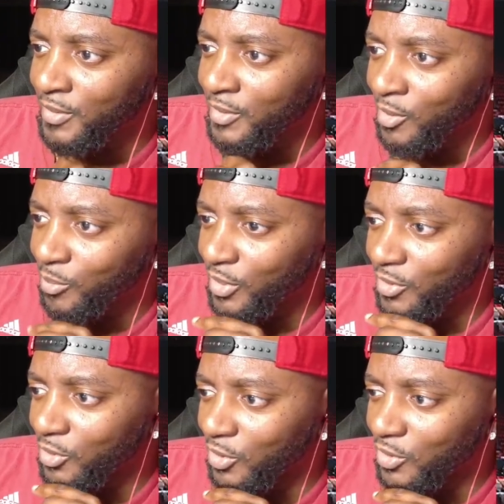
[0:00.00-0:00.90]
But, you
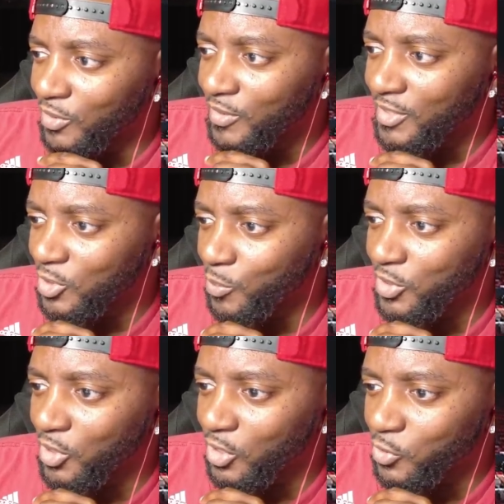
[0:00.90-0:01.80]
know,
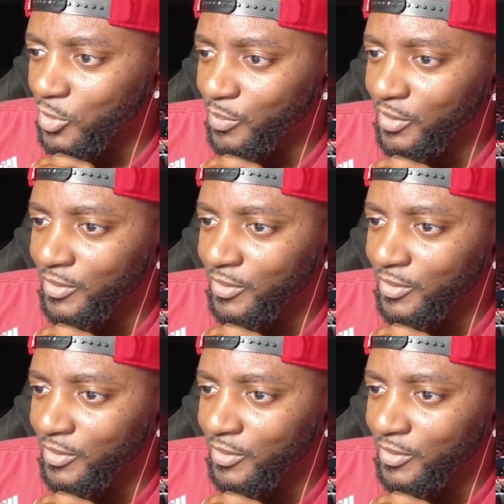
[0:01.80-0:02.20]
superstar treatment.